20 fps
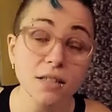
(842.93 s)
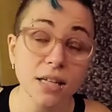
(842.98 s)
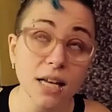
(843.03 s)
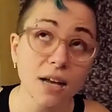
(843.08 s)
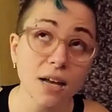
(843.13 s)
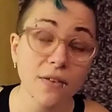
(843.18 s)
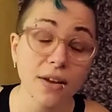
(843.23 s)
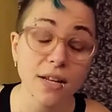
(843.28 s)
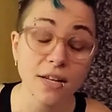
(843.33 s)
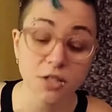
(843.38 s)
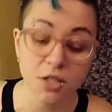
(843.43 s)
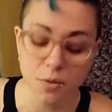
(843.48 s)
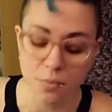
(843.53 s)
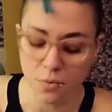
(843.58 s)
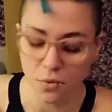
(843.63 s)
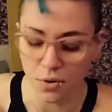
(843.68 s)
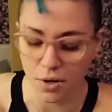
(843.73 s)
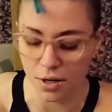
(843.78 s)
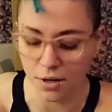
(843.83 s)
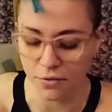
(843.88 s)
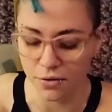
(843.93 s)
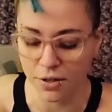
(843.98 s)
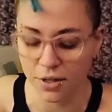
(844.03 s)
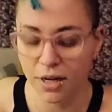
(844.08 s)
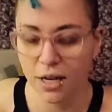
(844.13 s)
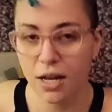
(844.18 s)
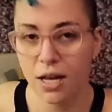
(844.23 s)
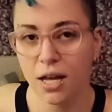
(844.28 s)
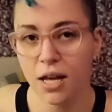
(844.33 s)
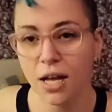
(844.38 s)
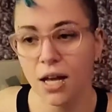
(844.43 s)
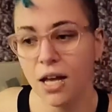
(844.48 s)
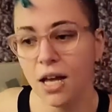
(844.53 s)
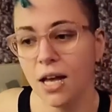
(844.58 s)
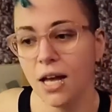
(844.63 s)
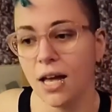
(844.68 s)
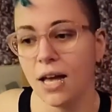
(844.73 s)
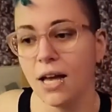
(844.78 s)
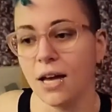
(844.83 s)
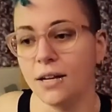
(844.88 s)
gay fantasy, but whatever,
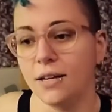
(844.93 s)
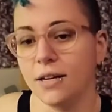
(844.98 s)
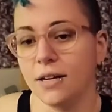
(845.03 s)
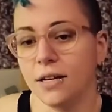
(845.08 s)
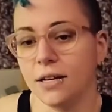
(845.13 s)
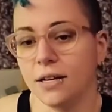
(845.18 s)
and,